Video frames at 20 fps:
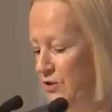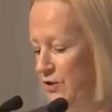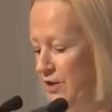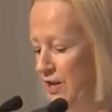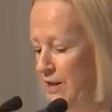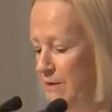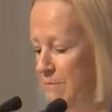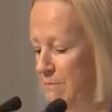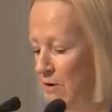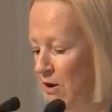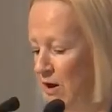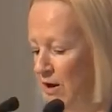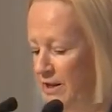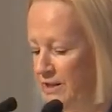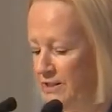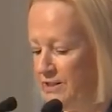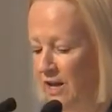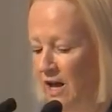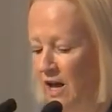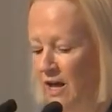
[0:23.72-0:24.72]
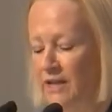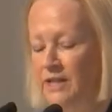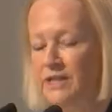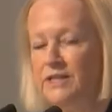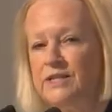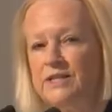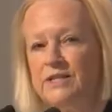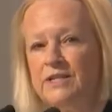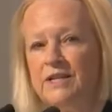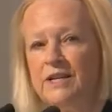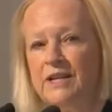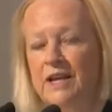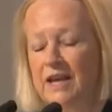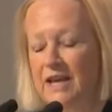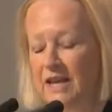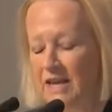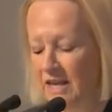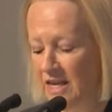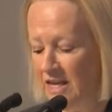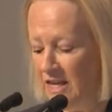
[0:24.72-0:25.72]
to keep markets honest,
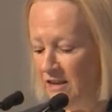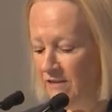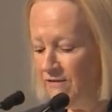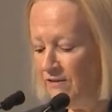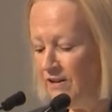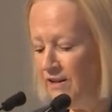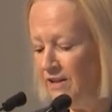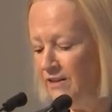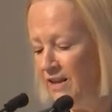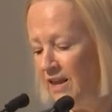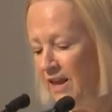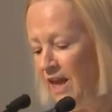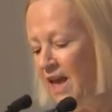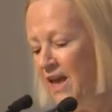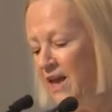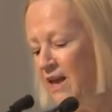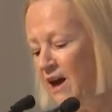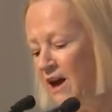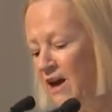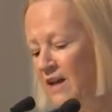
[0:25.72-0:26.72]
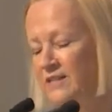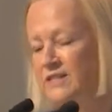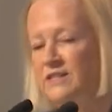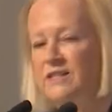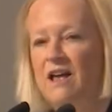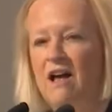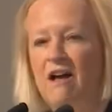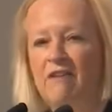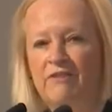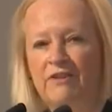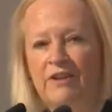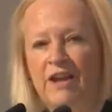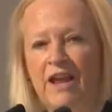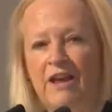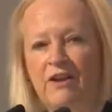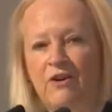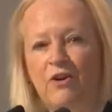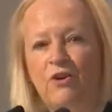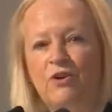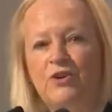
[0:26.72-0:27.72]
even in the chaos of an
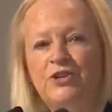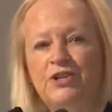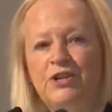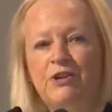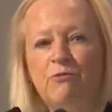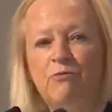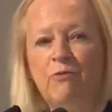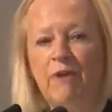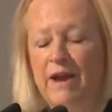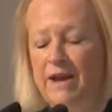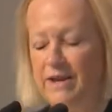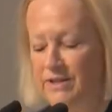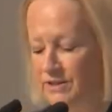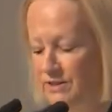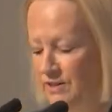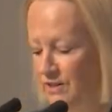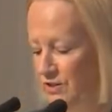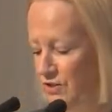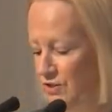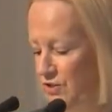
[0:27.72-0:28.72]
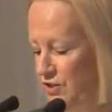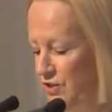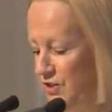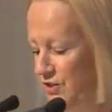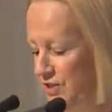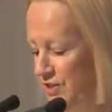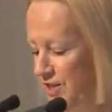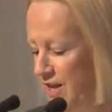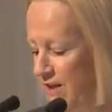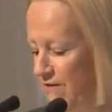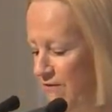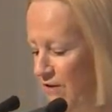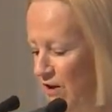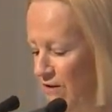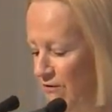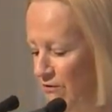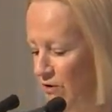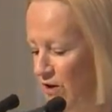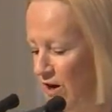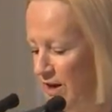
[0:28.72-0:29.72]
urgent race to stave
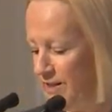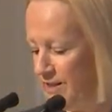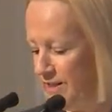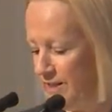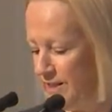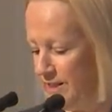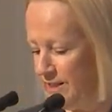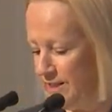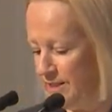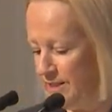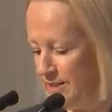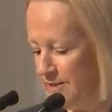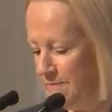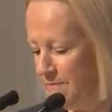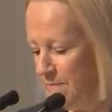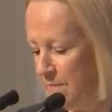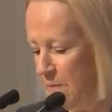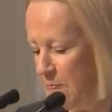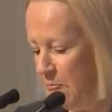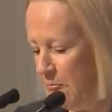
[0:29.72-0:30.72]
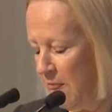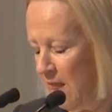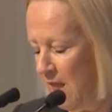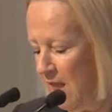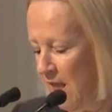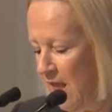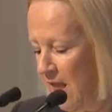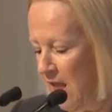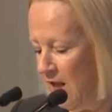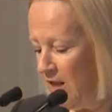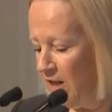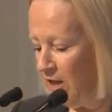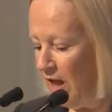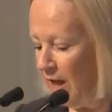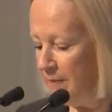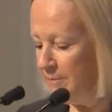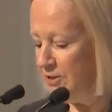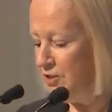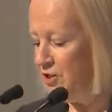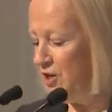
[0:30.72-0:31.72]
off crisis.
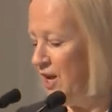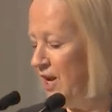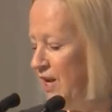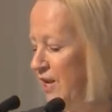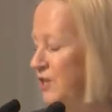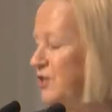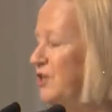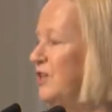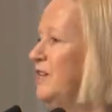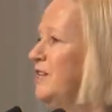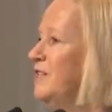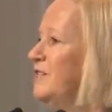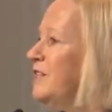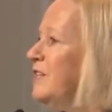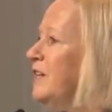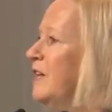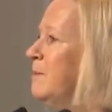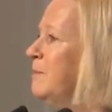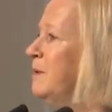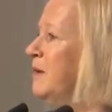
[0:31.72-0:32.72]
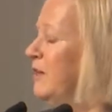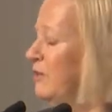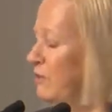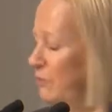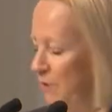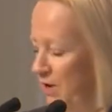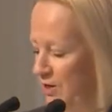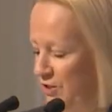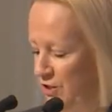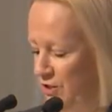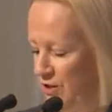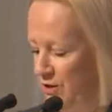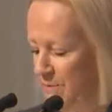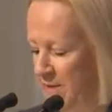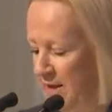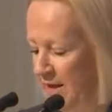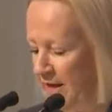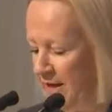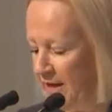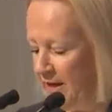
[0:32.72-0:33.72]
Climate change is an imminent threat to
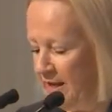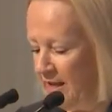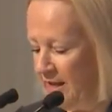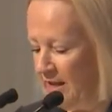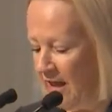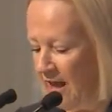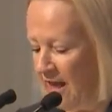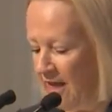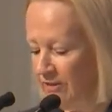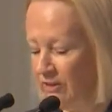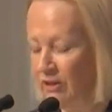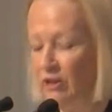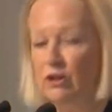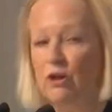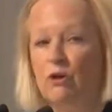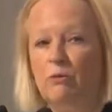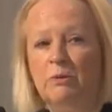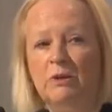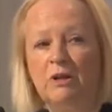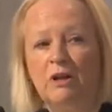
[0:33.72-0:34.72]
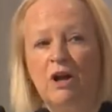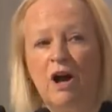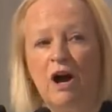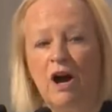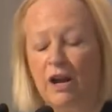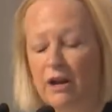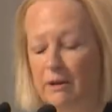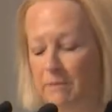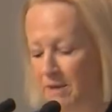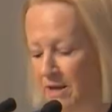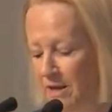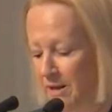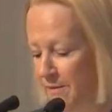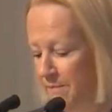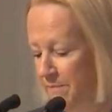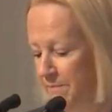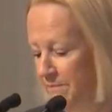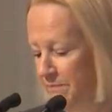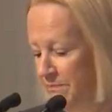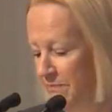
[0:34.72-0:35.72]
humanity and the global
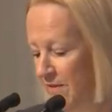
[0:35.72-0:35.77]
economy.